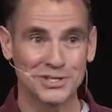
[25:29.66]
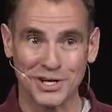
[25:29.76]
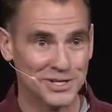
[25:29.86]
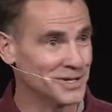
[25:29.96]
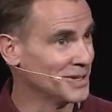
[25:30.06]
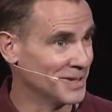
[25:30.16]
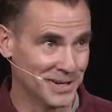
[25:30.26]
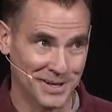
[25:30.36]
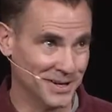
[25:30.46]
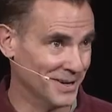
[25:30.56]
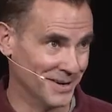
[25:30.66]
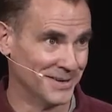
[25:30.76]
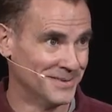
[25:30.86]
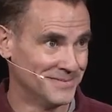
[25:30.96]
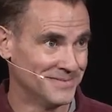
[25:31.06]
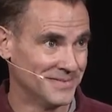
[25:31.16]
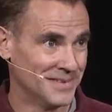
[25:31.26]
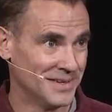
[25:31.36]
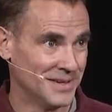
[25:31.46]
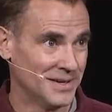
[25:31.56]
change anything in here.
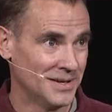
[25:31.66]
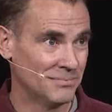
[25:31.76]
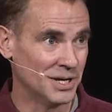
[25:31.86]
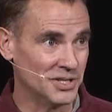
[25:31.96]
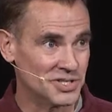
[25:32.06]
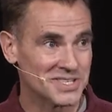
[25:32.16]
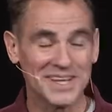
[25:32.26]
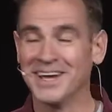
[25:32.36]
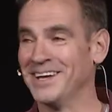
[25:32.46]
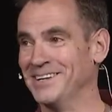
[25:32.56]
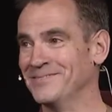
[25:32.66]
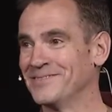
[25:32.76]
But instead,